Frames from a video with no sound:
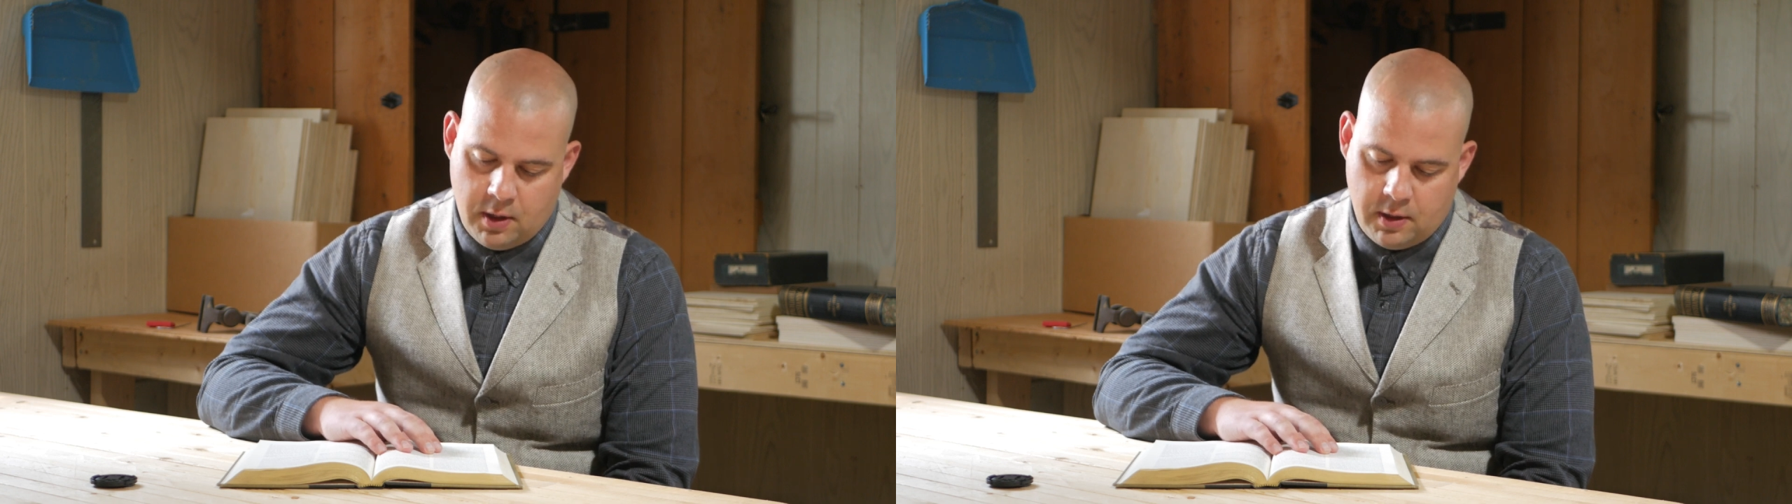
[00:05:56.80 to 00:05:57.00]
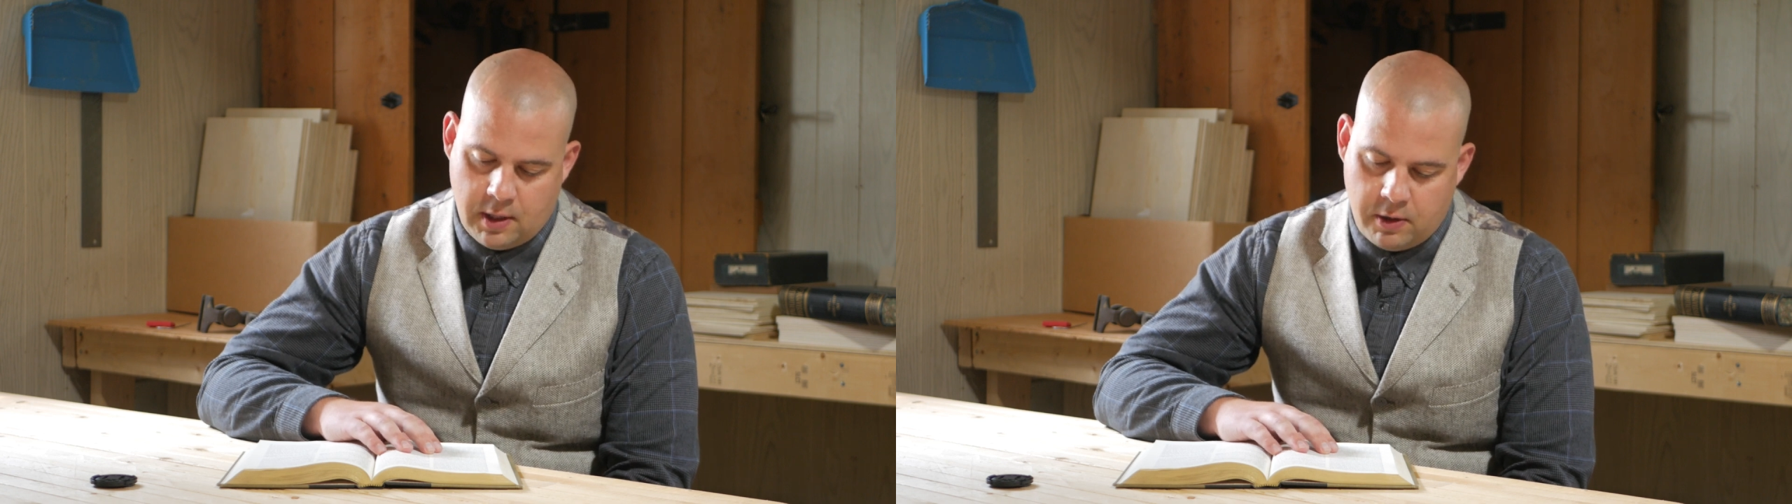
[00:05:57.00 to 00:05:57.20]

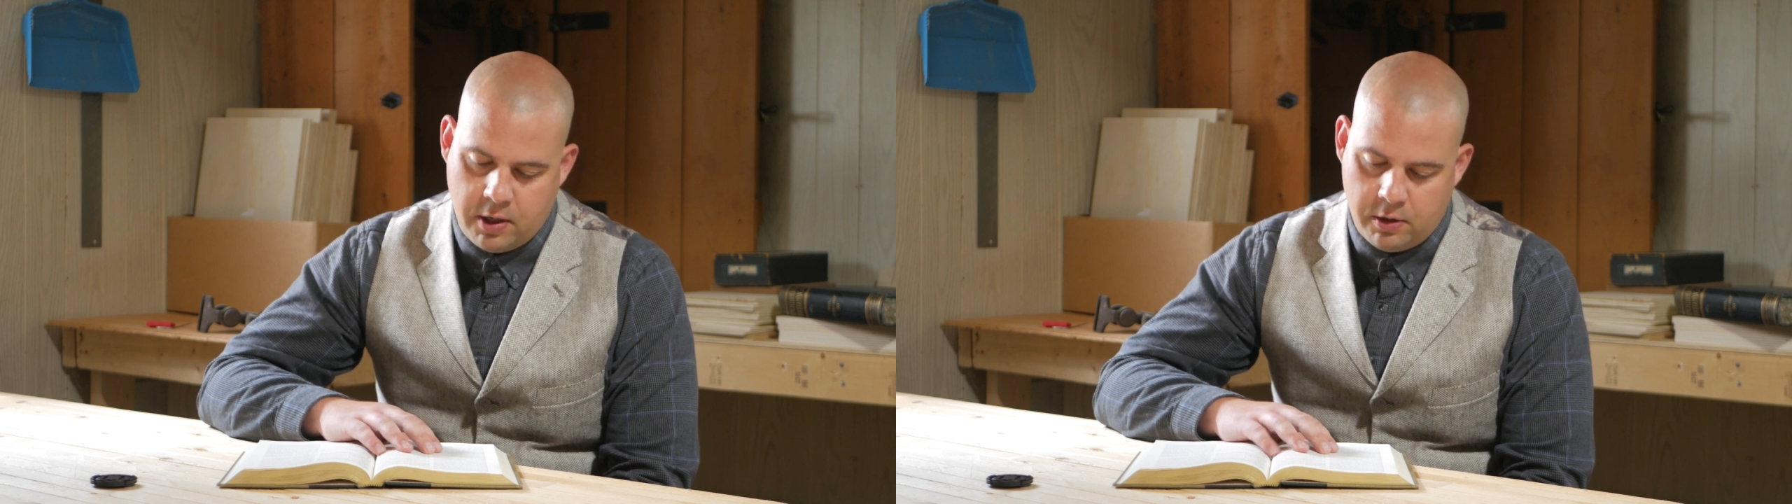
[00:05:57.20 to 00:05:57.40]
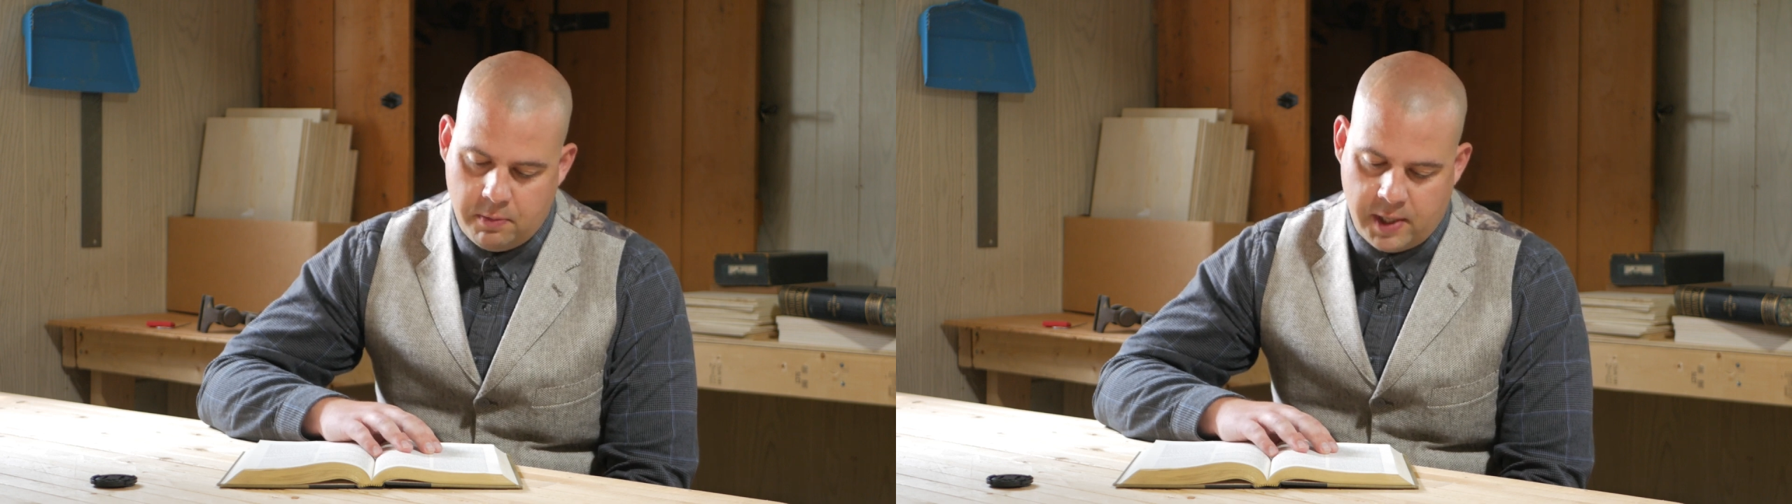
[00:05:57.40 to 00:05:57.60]
Now
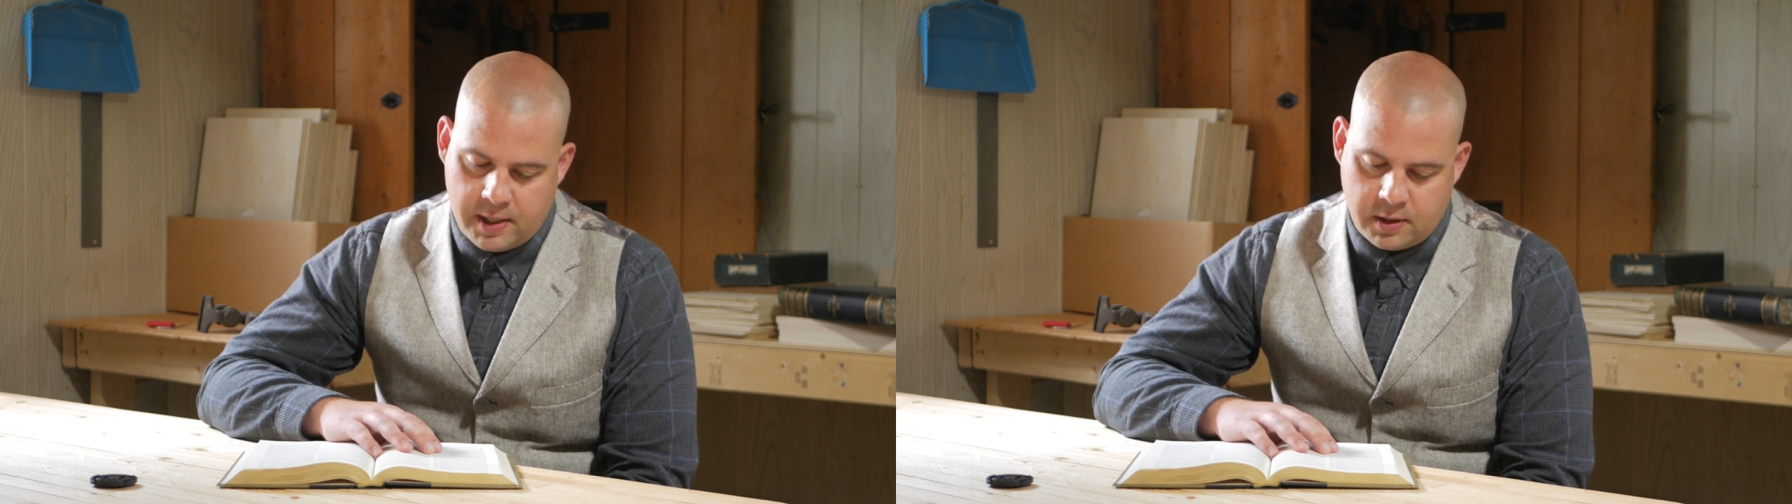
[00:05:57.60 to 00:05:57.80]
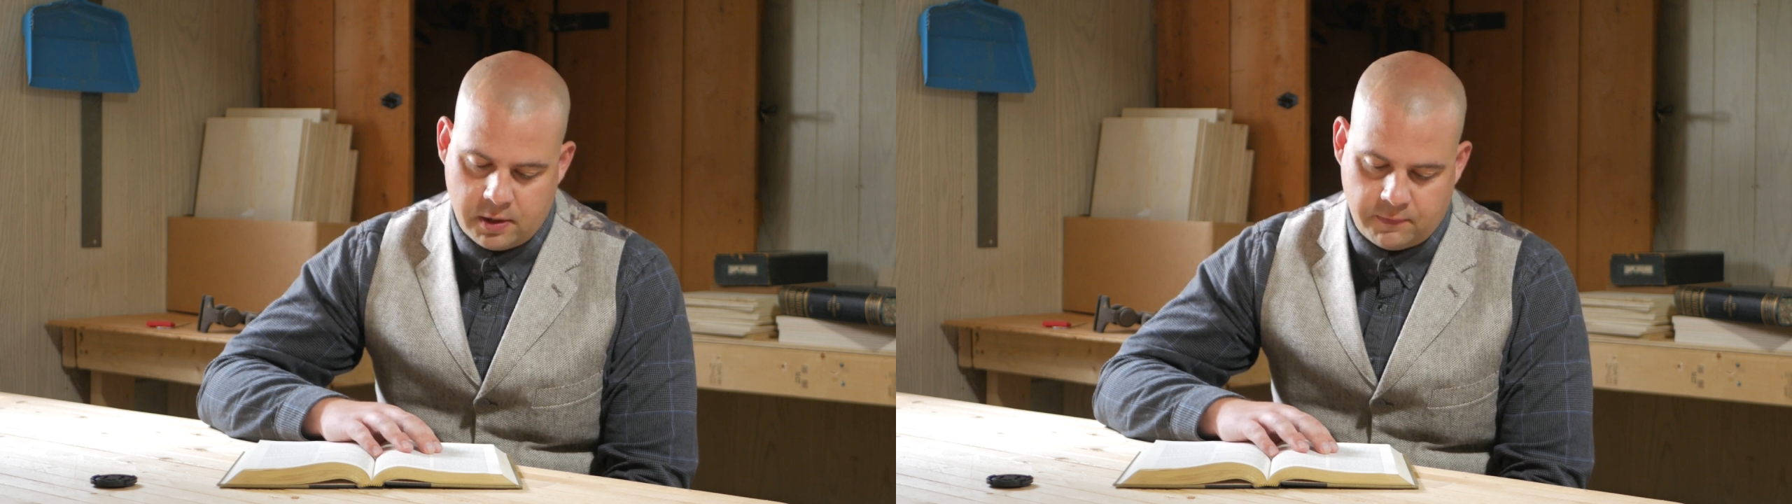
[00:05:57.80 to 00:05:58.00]
hear the
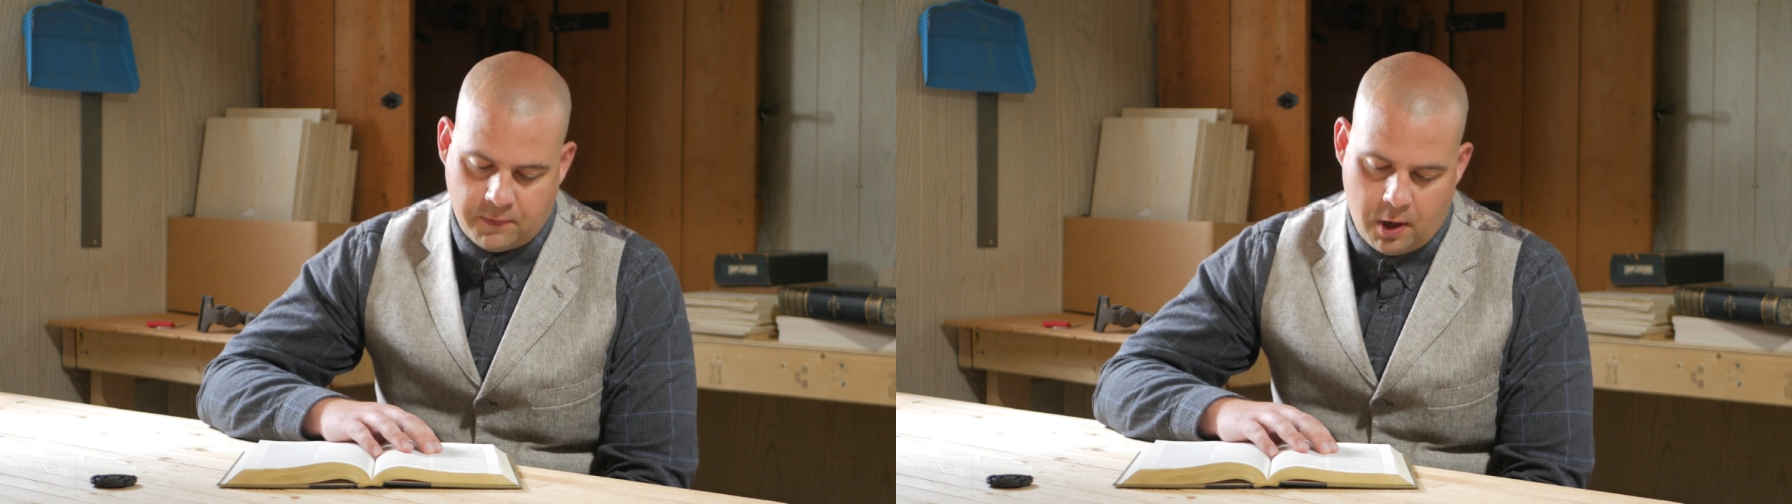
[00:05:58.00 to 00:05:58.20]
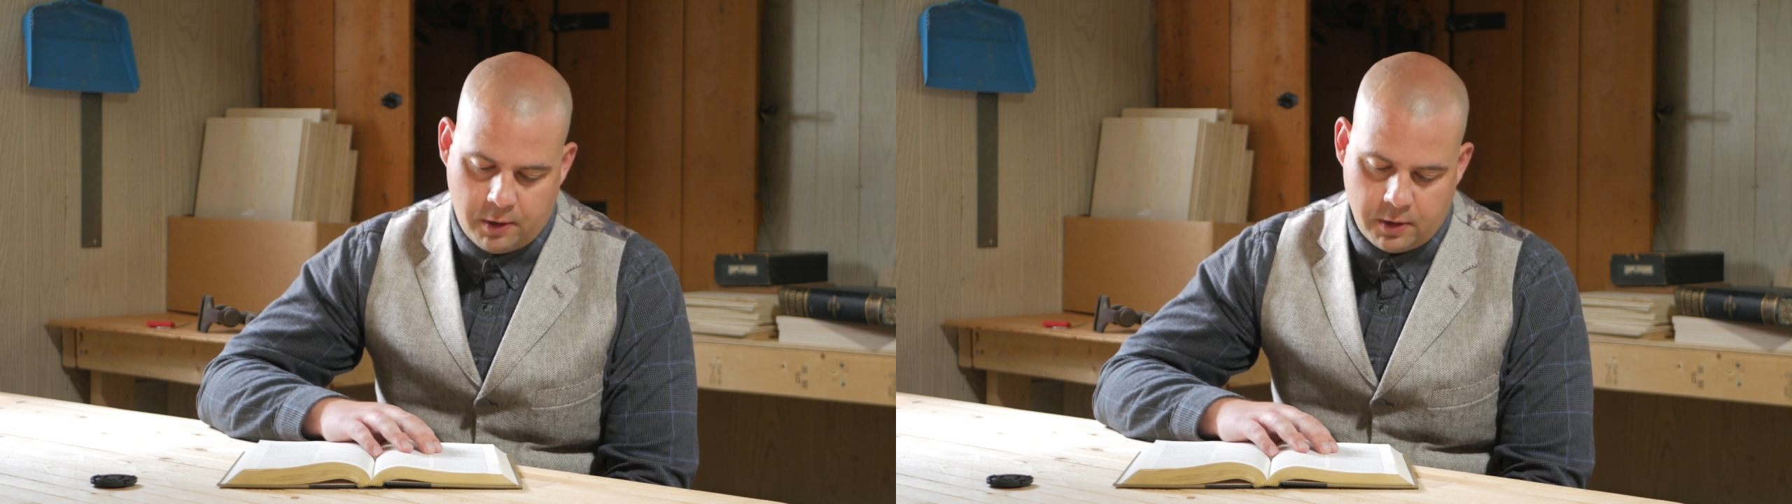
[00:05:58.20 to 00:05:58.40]
blessings,
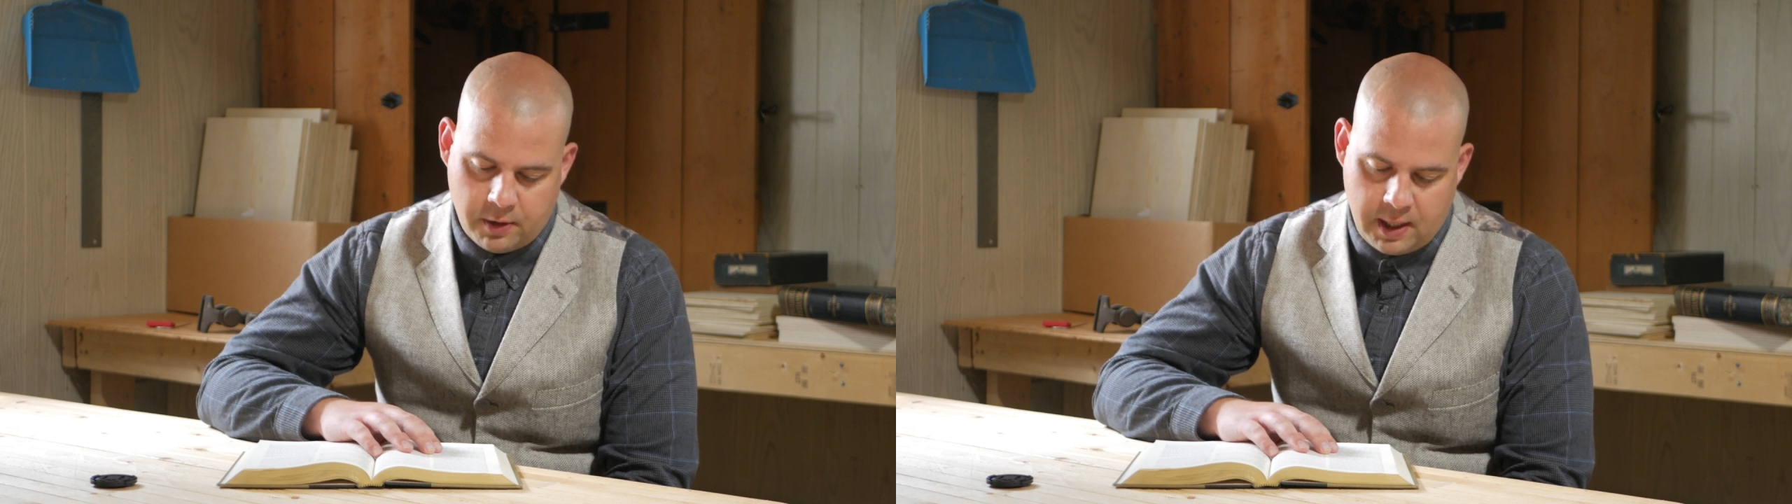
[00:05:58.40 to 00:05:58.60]
Father,